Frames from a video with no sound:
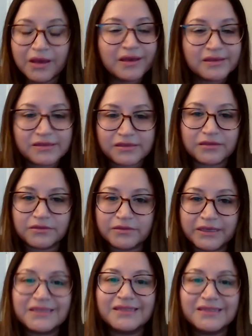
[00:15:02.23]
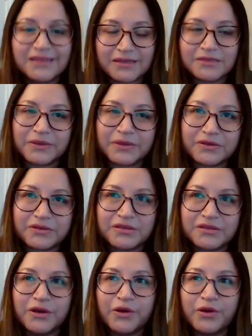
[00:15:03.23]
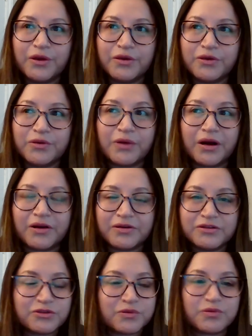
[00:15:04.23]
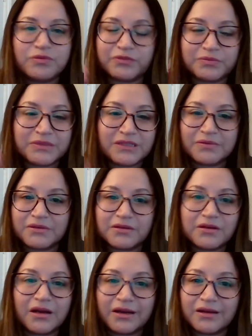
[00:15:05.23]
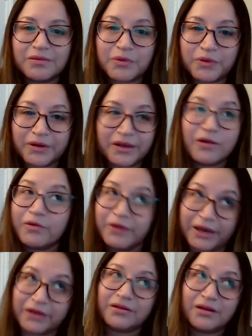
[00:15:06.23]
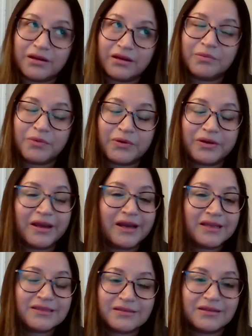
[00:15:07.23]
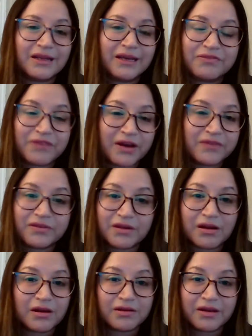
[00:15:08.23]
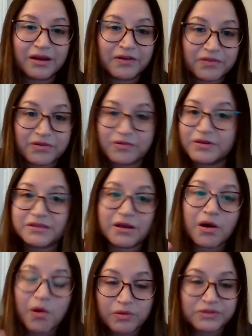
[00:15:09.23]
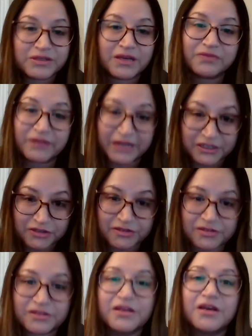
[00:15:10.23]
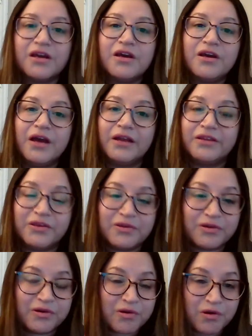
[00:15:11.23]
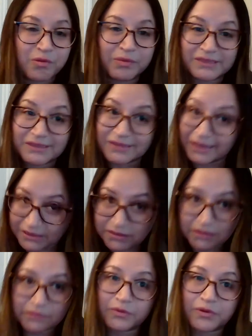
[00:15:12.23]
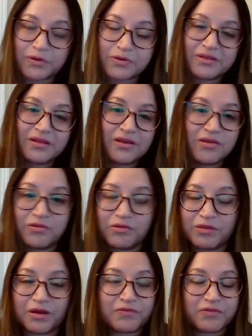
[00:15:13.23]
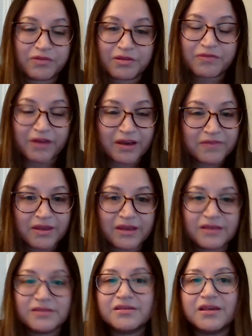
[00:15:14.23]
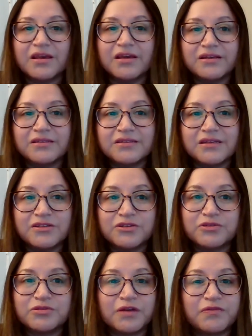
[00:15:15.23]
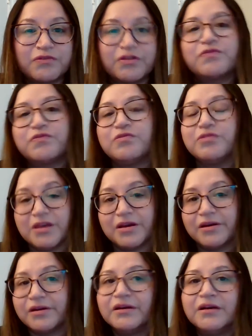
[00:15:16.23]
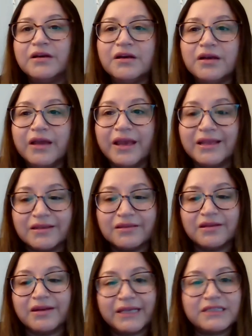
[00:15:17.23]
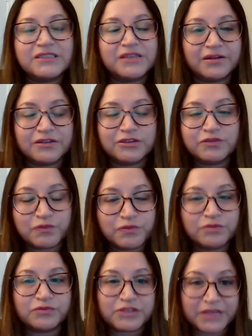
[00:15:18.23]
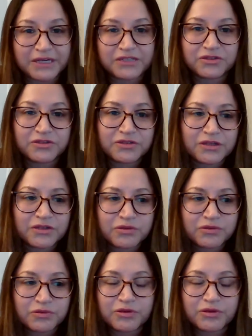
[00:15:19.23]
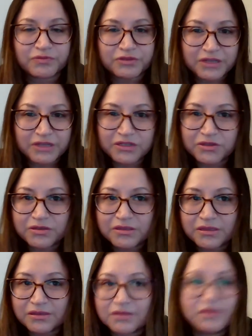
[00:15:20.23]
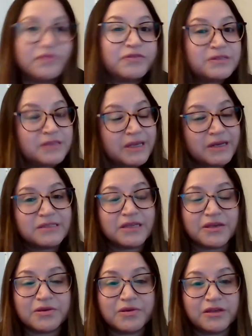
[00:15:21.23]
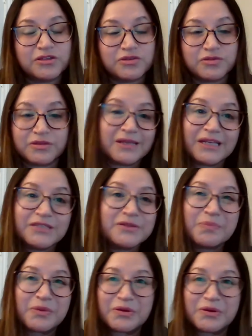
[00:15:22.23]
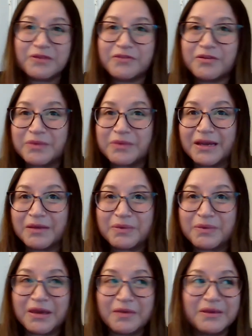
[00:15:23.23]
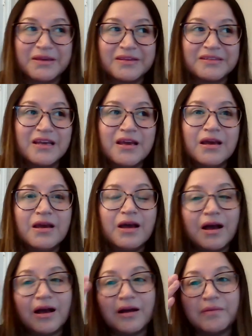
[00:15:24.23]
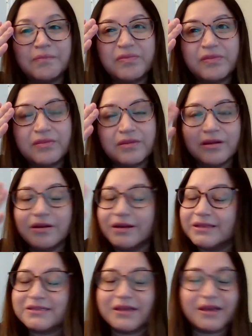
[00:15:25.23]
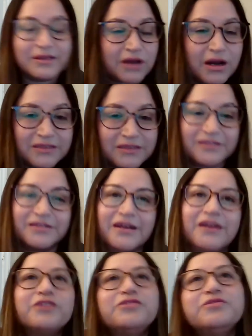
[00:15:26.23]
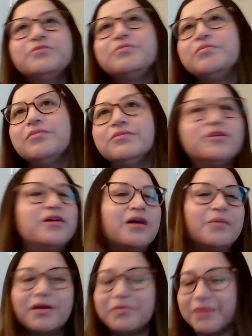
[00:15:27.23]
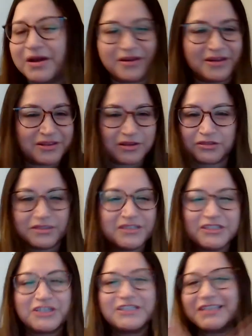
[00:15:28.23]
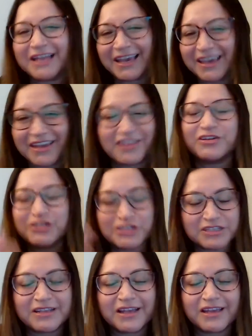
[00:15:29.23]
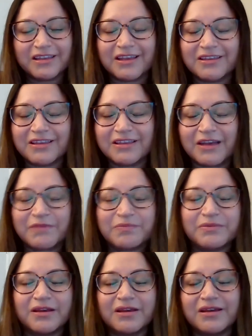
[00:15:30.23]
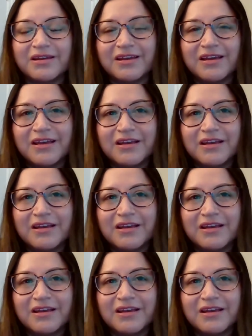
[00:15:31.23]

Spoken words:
it's intense because you are in school from 7 o'clock in the morning or 8 o'clock in the morning until like 5 o'clock in the afternoon. It's the whole day of lectures, and then you go home and study some more, and then you do that for the 5 days, and then you do that for a full year, and then the next year is full rotations, and you do your rotations in the different settings that you can choose. And that's the beauty about being a PA, because let's say a doctor, and not to talk about veterinary doctors, it's just like, just like the